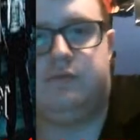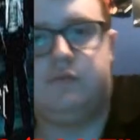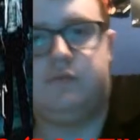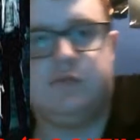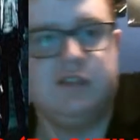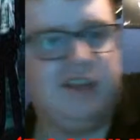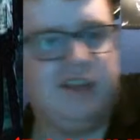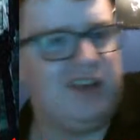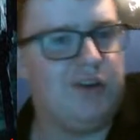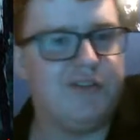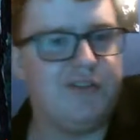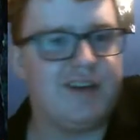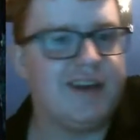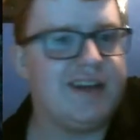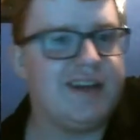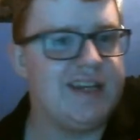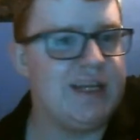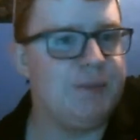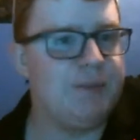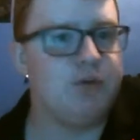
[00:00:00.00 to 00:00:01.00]
You also get
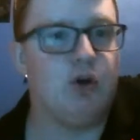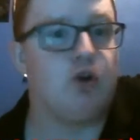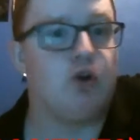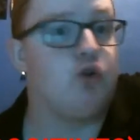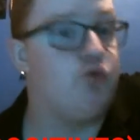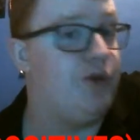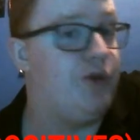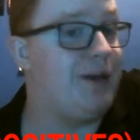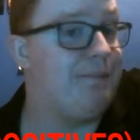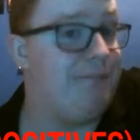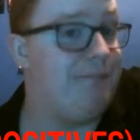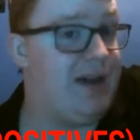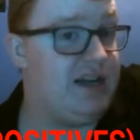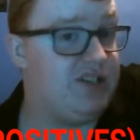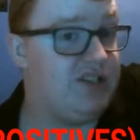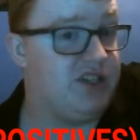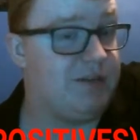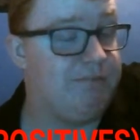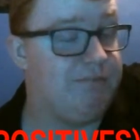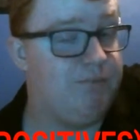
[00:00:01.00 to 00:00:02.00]
your typical great
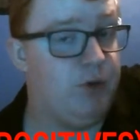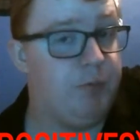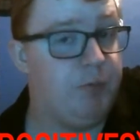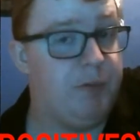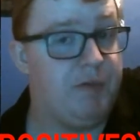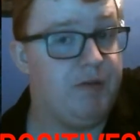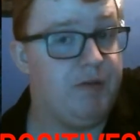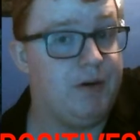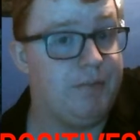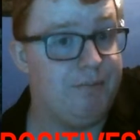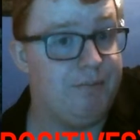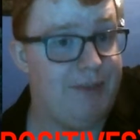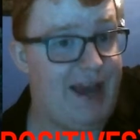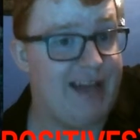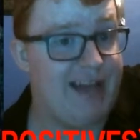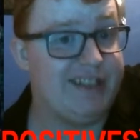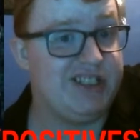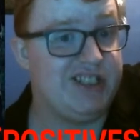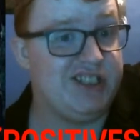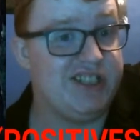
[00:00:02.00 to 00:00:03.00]
moments, one
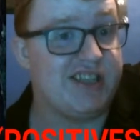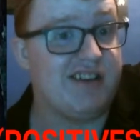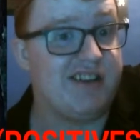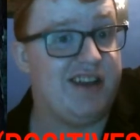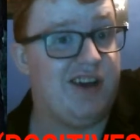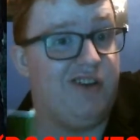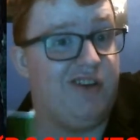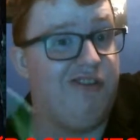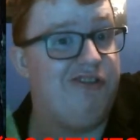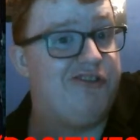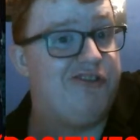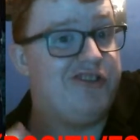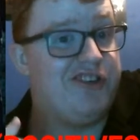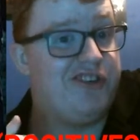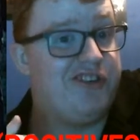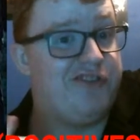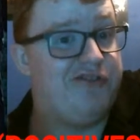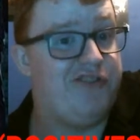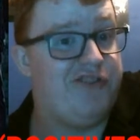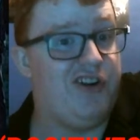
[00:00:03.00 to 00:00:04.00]
magic that was
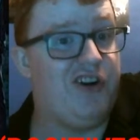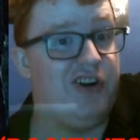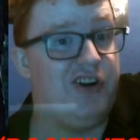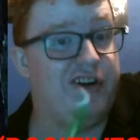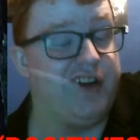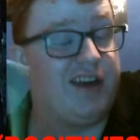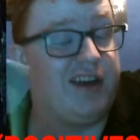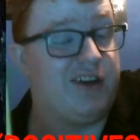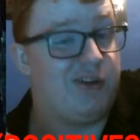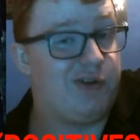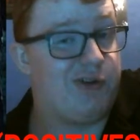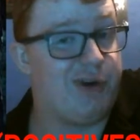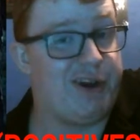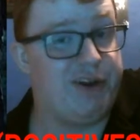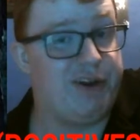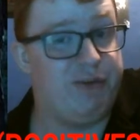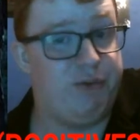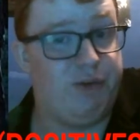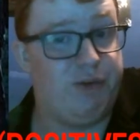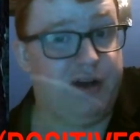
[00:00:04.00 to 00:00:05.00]
just fun and great
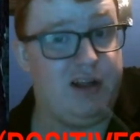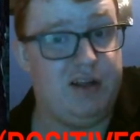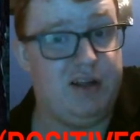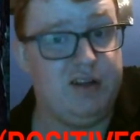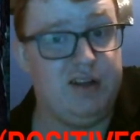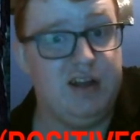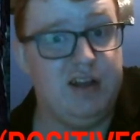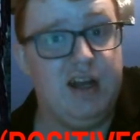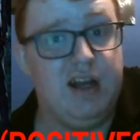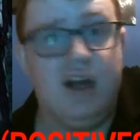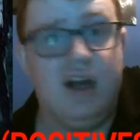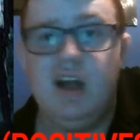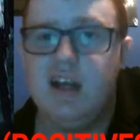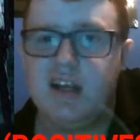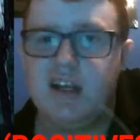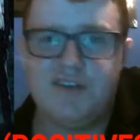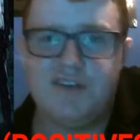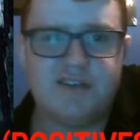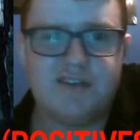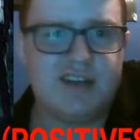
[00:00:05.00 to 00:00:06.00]
as well.
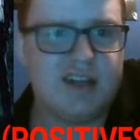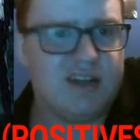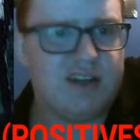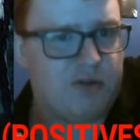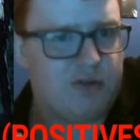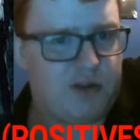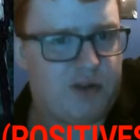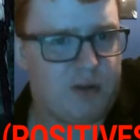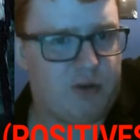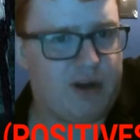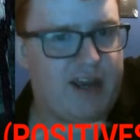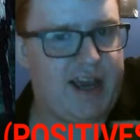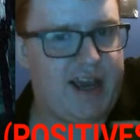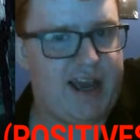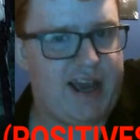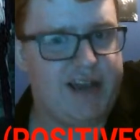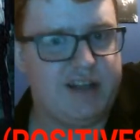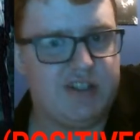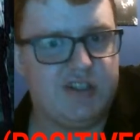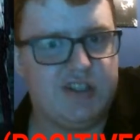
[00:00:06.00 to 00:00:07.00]
You also get some great
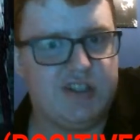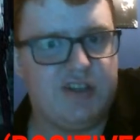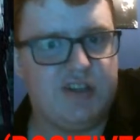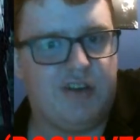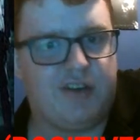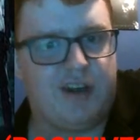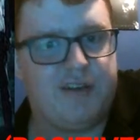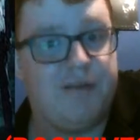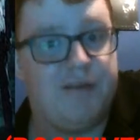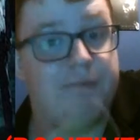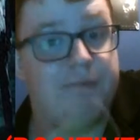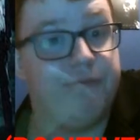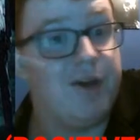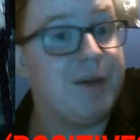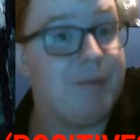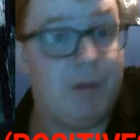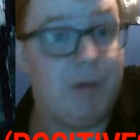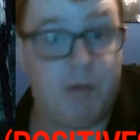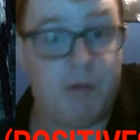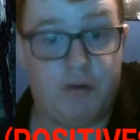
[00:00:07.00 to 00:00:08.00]
action. You also got some very
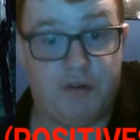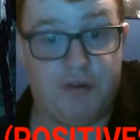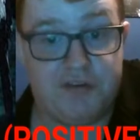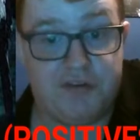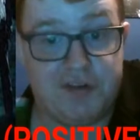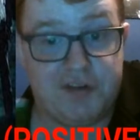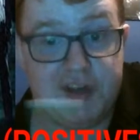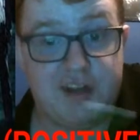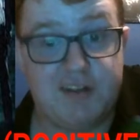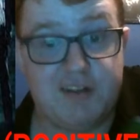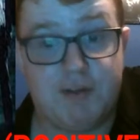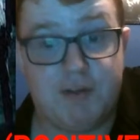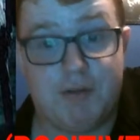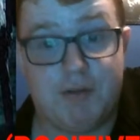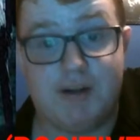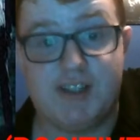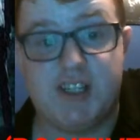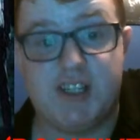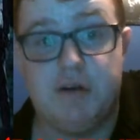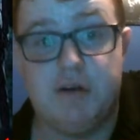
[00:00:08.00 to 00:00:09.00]
memorable scenes here,
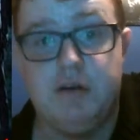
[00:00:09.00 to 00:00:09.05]
especially